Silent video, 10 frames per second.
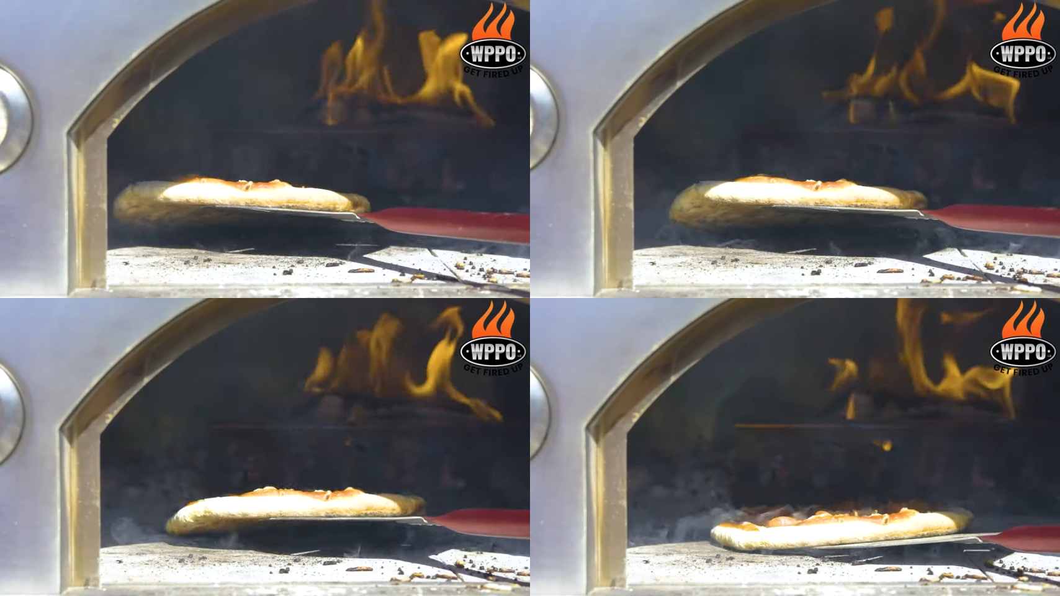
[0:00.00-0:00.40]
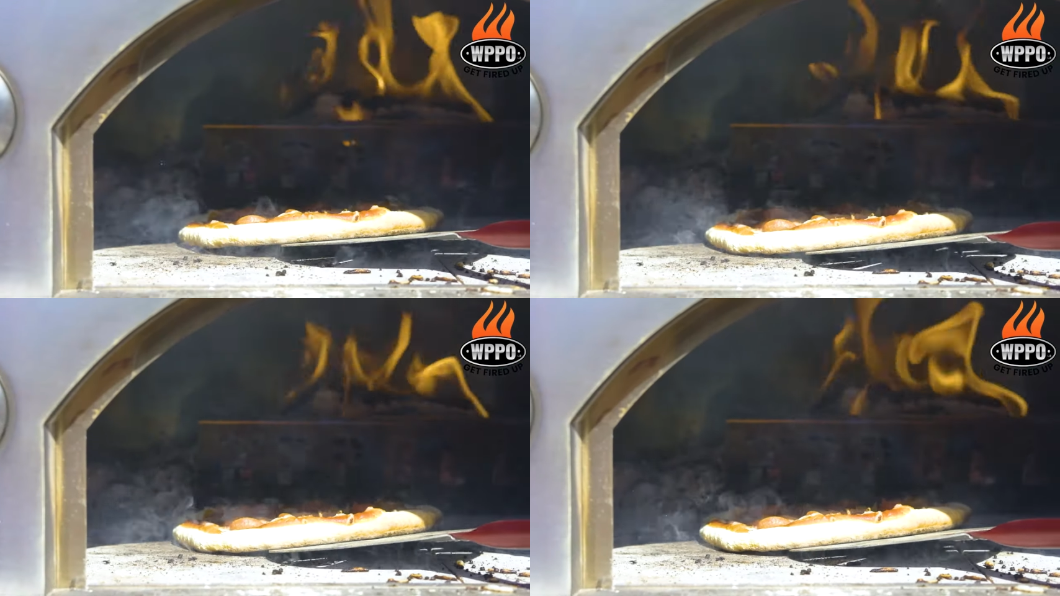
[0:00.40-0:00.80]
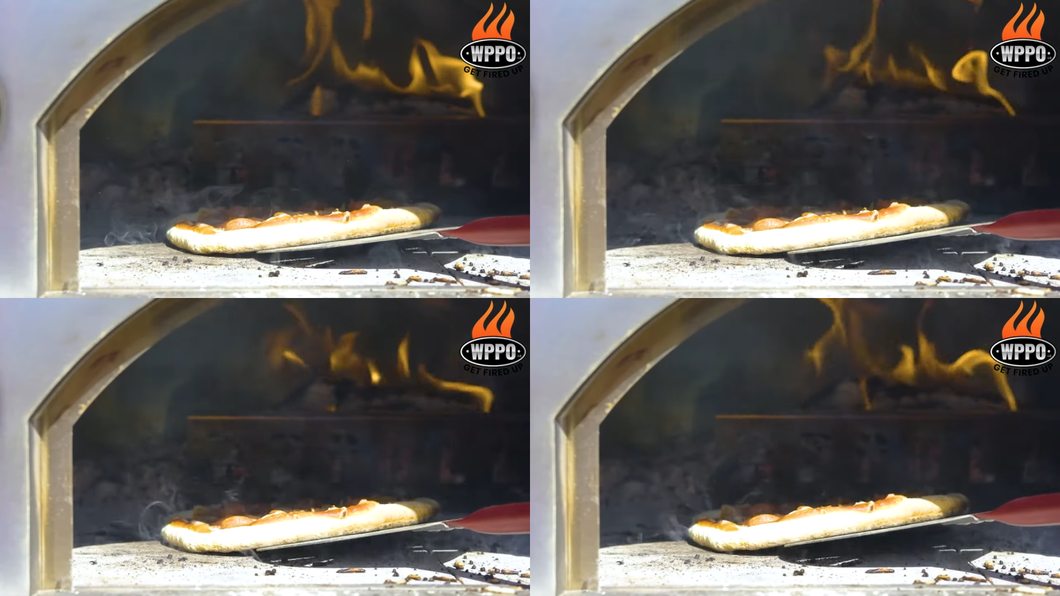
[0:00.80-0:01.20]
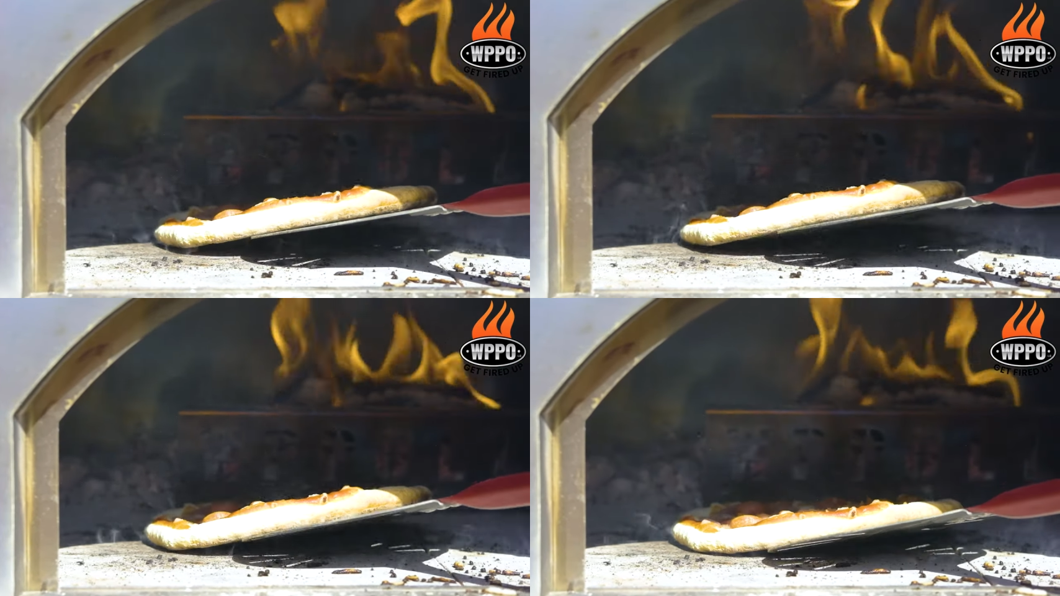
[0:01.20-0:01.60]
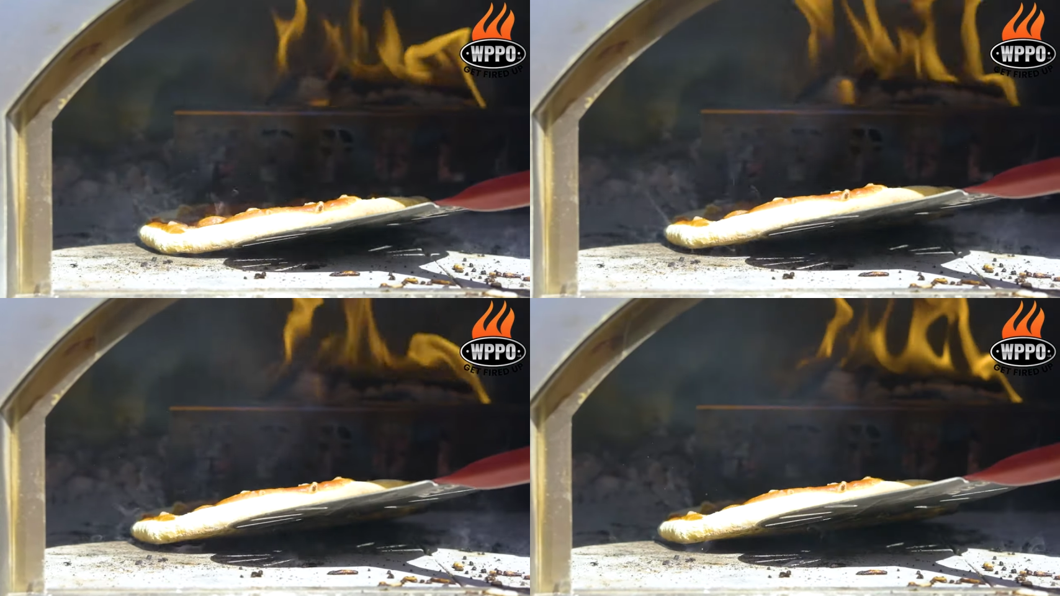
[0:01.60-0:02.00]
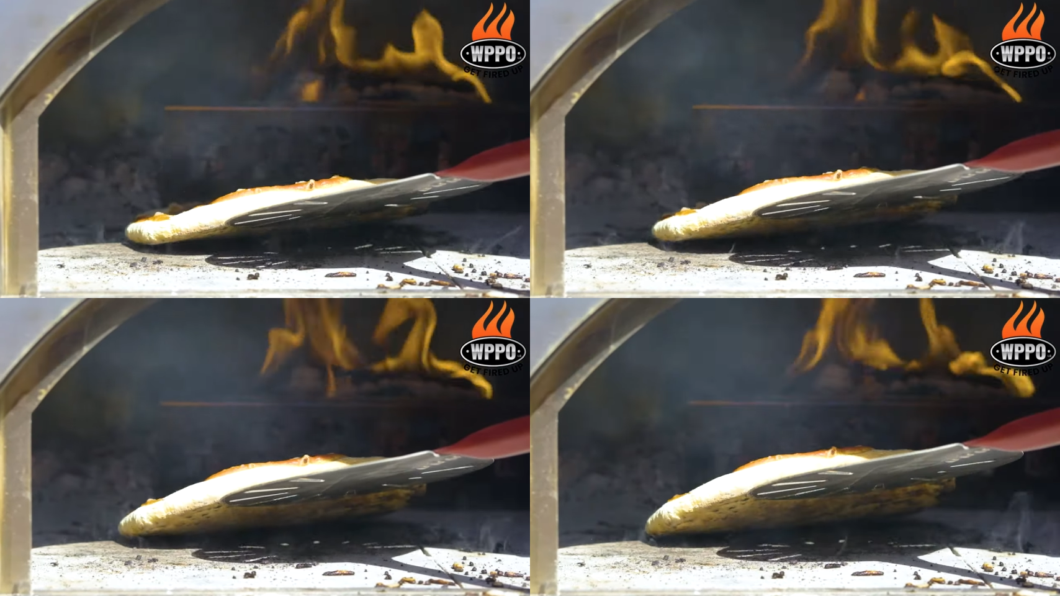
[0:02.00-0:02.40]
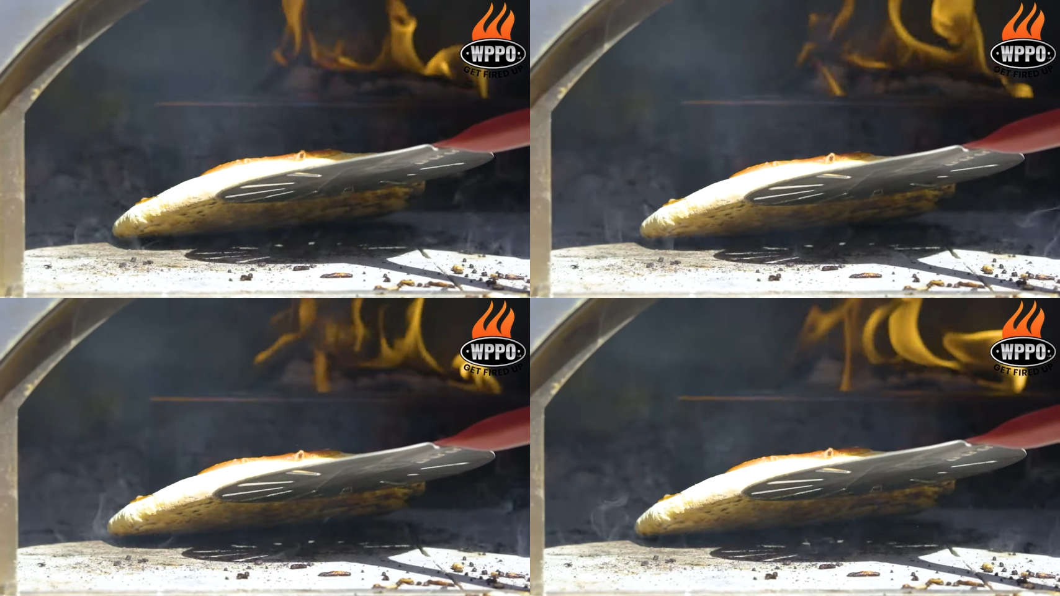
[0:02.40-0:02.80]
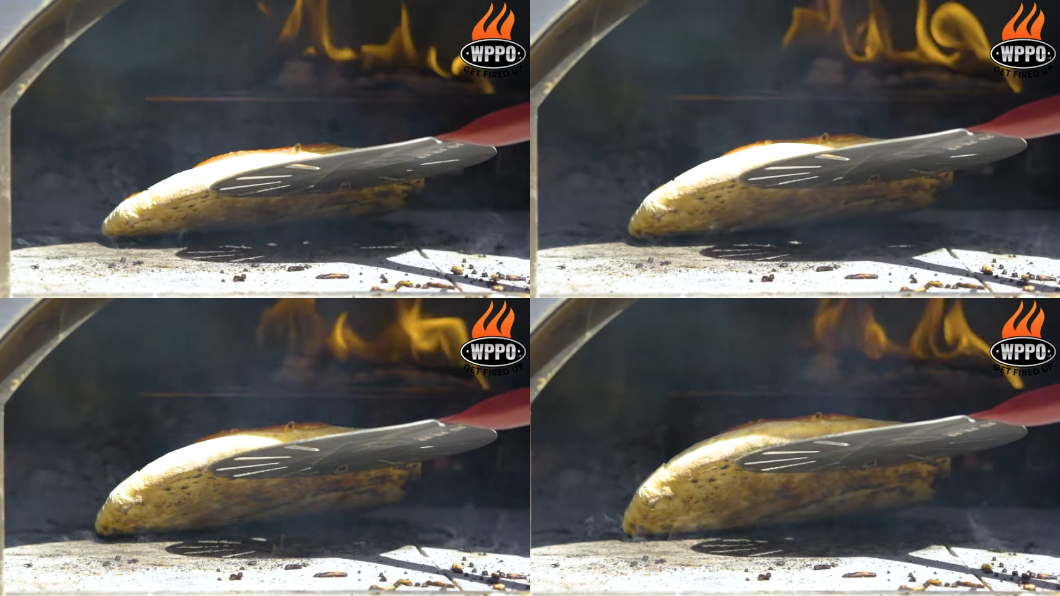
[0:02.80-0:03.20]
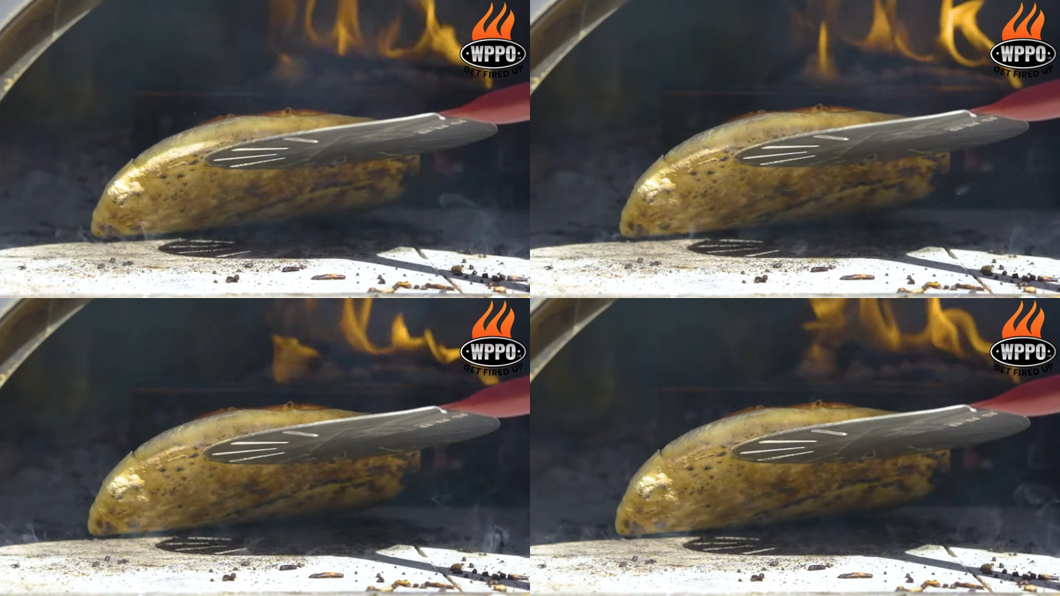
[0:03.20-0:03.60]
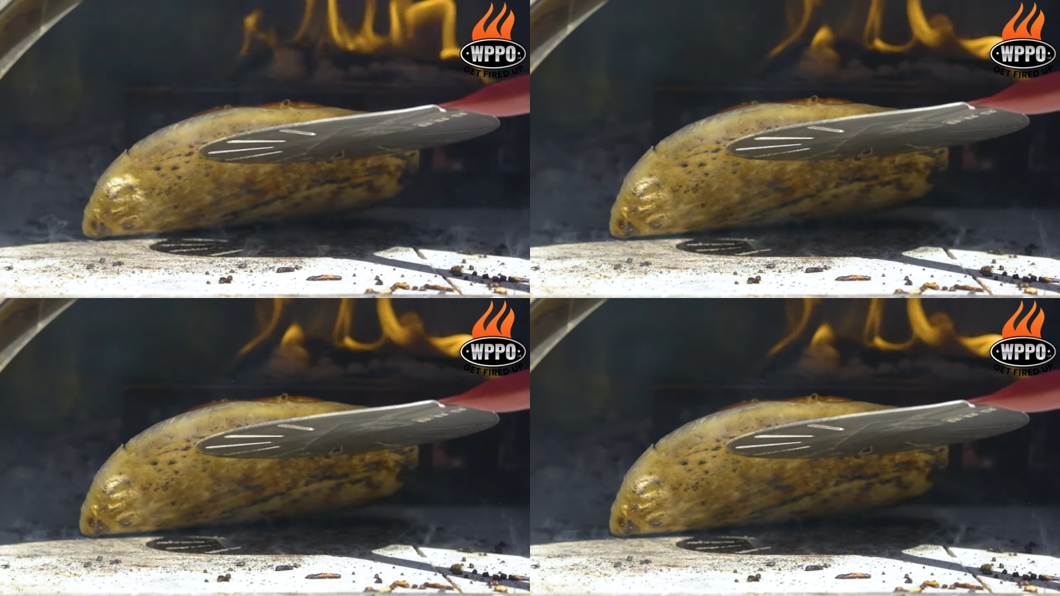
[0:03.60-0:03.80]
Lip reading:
No face is visible, so there are no lips to read.